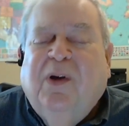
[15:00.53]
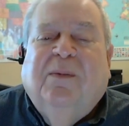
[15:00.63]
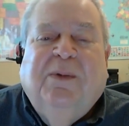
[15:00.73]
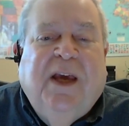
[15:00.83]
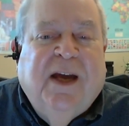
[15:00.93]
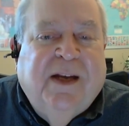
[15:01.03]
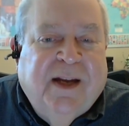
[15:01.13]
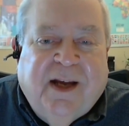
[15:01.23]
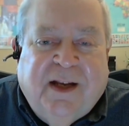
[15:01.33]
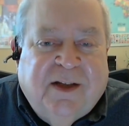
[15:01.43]
I'm getting
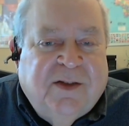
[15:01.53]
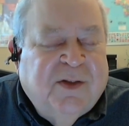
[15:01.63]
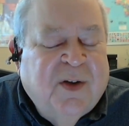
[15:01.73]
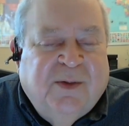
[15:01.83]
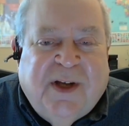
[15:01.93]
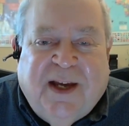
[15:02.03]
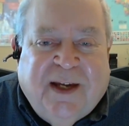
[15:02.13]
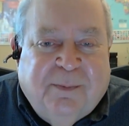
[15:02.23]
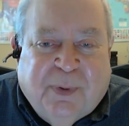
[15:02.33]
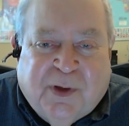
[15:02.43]
at is, don't take
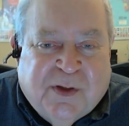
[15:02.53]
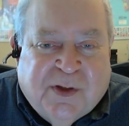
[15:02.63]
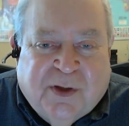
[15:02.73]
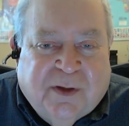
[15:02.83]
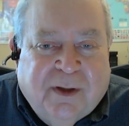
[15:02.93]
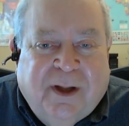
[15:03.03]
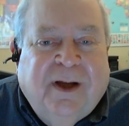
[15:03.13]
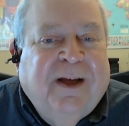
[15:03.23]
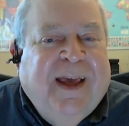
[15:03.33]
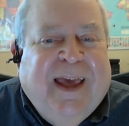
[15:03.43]
it personal.
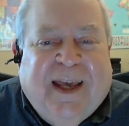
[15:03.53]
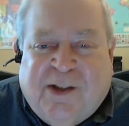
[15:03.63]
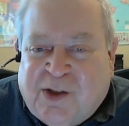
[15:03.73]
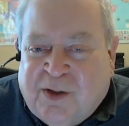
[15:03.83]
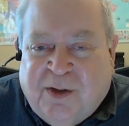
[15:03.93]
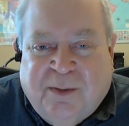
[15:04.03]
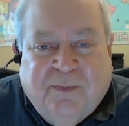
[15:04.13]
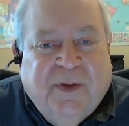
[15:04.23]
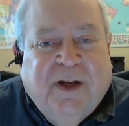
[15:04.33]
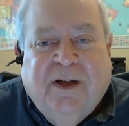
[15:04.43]
Answer
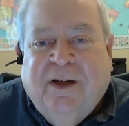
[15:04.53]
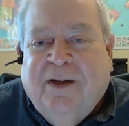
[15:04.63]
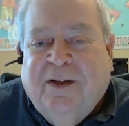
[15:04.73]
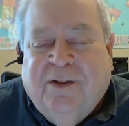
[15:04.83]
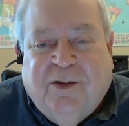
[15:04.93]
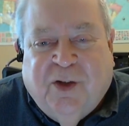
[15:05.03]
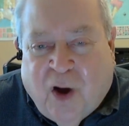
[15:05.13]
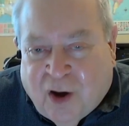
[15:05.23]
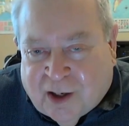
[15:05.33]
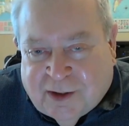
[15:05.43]
them,
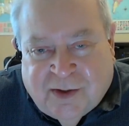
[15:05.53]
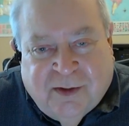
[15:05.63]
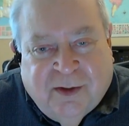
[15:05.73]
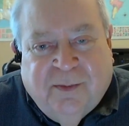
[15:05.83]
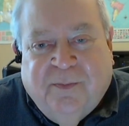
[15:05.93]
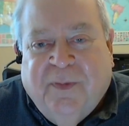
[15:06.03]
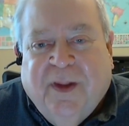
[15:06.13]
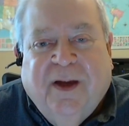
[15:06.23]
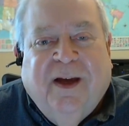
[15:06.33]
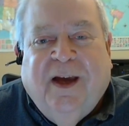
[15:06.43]
talk to them,
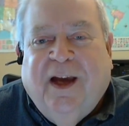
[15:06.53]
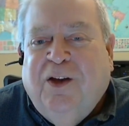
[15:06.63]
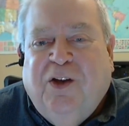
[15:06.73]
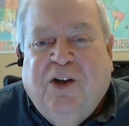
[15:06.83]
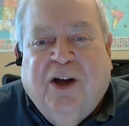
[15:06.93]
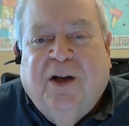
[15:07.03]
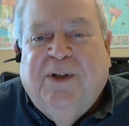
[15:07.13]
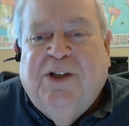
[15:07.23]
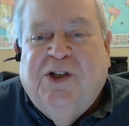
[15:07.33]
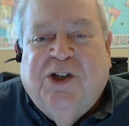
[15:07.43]
and you're going to
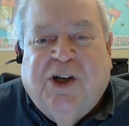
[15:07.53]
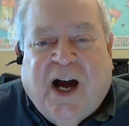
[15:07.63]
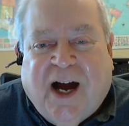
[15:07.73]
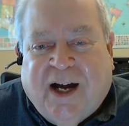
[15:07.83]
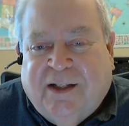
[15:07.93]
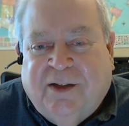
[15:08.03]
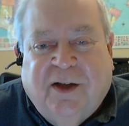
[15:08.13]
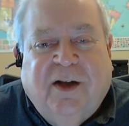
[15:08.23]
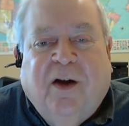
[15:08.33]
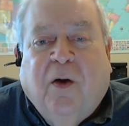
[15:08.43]
be shocked
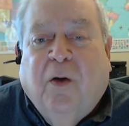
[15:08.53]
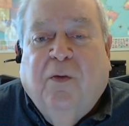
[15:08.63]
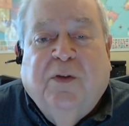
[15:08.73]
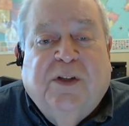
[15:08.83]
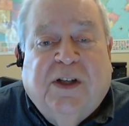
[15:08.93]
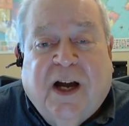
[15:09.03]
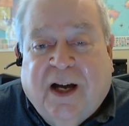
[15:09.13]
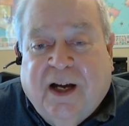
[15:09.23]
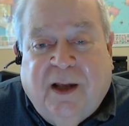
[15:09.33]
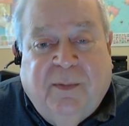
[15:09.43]
over
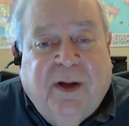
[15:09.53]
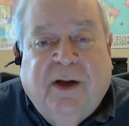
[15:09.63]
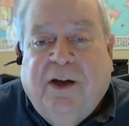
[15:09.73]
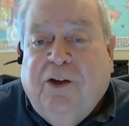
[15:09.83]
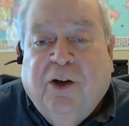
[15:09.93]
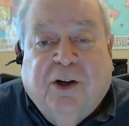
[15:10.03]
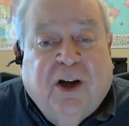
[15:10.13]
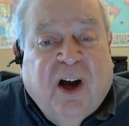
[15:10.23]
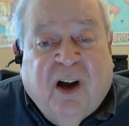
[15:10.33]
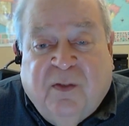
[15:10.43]
time. Your
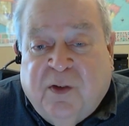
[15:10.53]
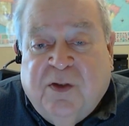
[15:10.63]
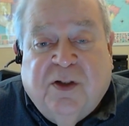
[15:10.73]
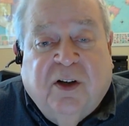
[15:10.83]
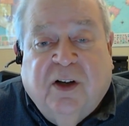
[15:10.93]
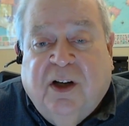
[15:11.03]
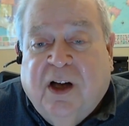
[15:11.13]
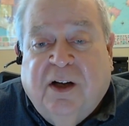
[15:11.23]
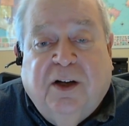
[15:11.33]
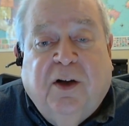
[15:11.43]
covers are
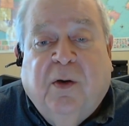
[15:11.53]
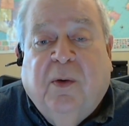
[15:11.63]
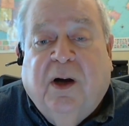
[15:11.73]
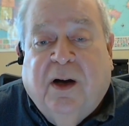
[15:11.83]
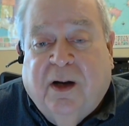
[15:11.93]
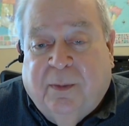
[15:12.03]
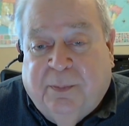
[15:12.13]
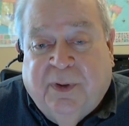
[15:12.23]
going to go up.